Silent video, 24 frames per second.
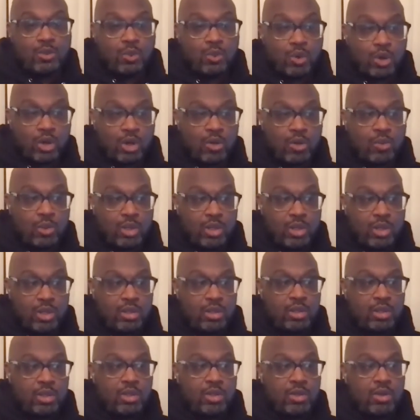work
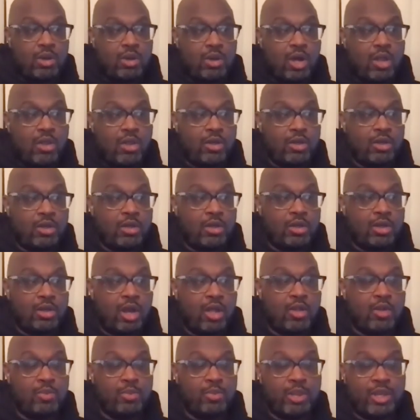with you know other
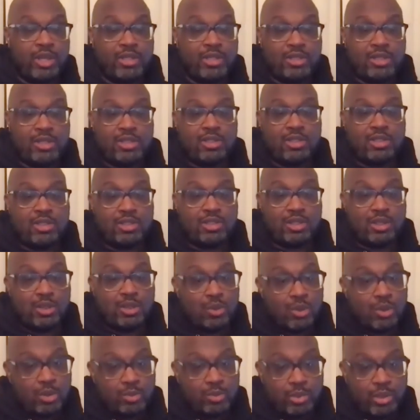other places to
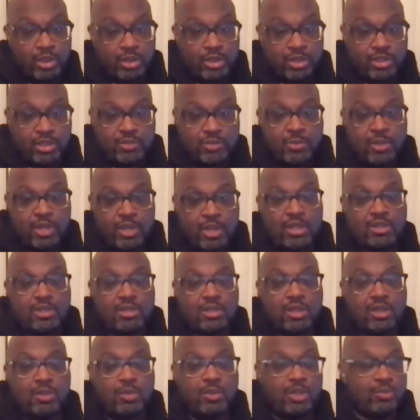secure building
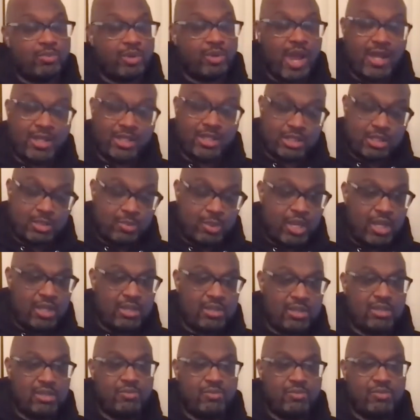space i mean practice
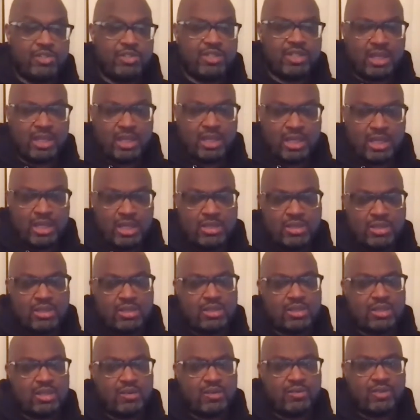space and facilities and
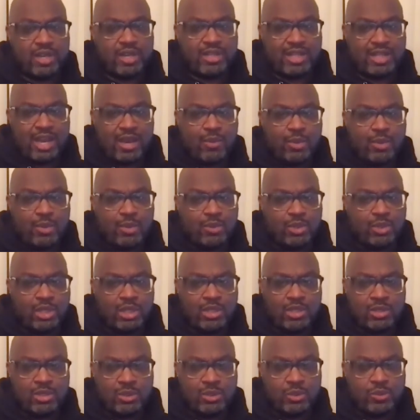stuff like that when you
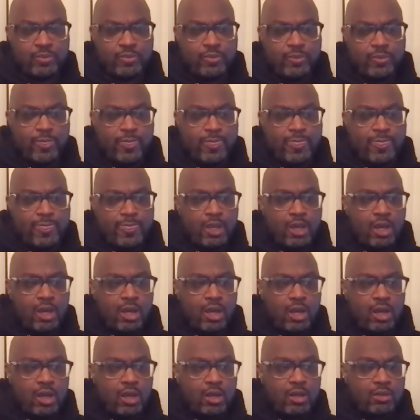need to
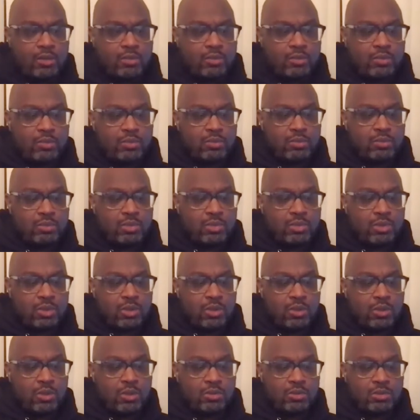um,
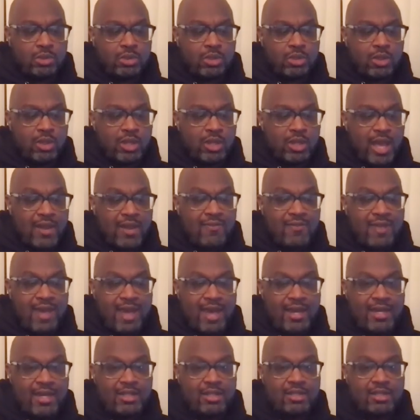so you know, a lot of
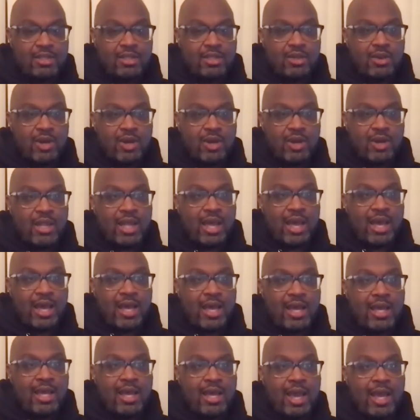that is you know, I
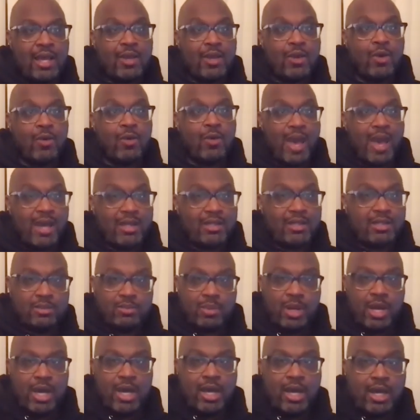I, I go back to
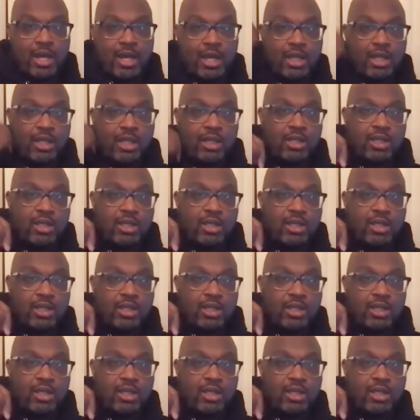my